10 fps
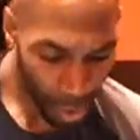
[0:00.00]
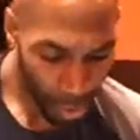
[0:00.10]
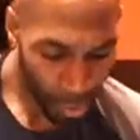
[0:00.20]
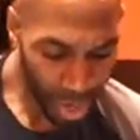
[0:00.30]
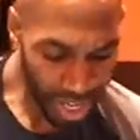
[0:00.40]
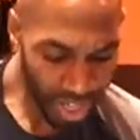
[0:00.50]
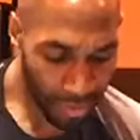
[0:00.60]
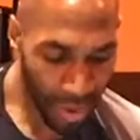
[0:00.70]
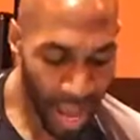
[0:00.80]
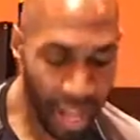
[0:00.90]
What is
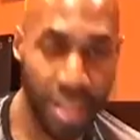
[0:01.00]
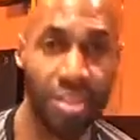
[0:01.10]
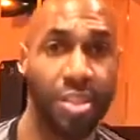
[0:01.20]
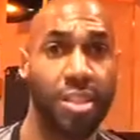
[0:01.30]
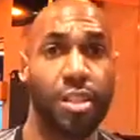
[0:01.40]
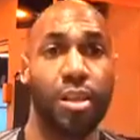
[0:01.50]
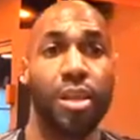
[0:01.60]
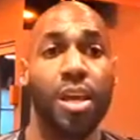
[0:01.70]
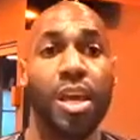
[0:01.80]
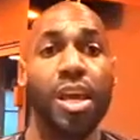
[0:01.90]
balance?
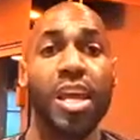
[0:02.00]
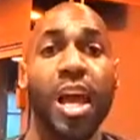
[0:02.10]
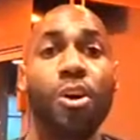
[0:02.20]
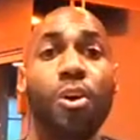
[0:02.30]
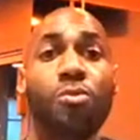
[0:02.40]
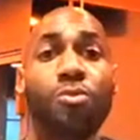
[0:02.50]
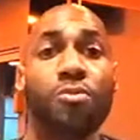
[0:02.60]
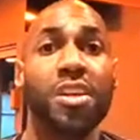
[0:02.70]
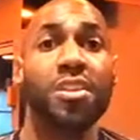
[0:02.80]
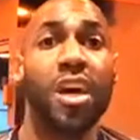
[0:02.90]
Again, I'll go through
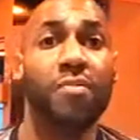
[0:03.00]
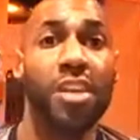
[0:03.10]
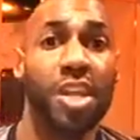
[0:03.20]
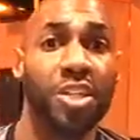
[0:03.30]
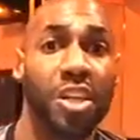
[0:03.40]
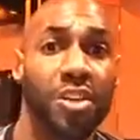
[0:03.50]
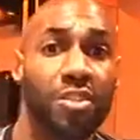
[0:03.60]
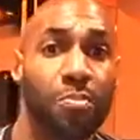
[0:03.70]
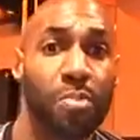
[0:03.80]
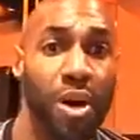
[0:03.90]
these definitions,
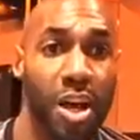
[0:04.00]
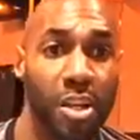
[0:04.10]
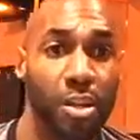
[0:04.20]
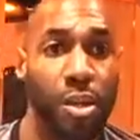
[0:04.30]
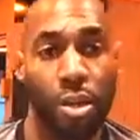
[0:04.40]
but